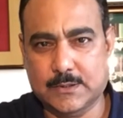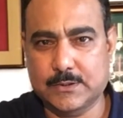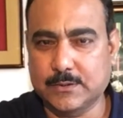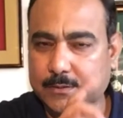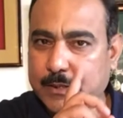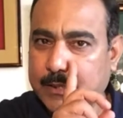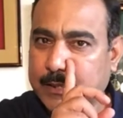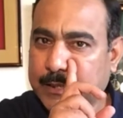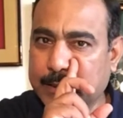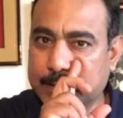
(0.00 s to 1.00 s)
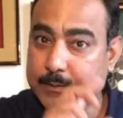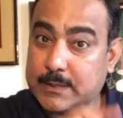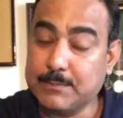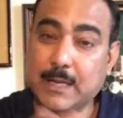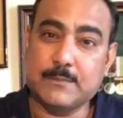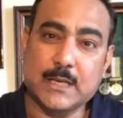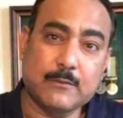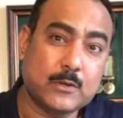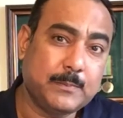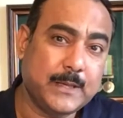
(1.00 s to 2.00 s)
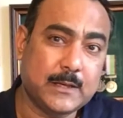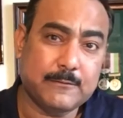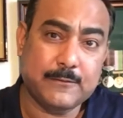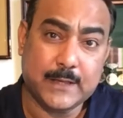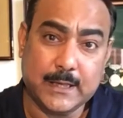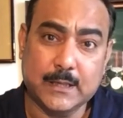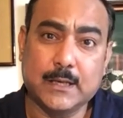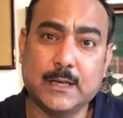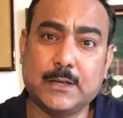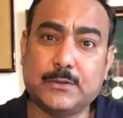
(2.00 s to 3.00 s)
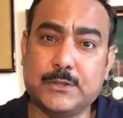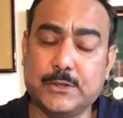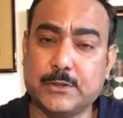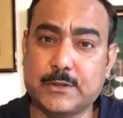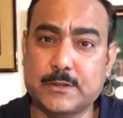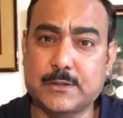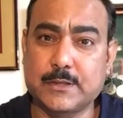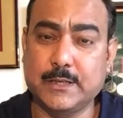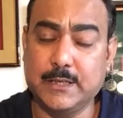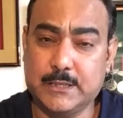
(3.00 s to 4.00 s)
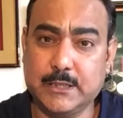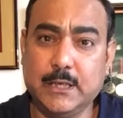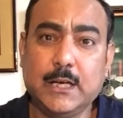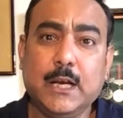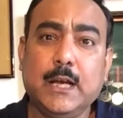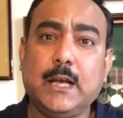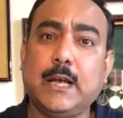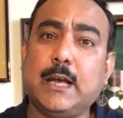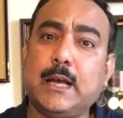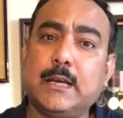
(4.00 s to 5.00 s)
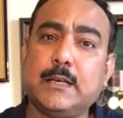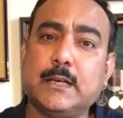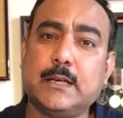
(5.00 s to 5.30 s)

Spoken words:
So sometimes I would be referring to geostrategy, and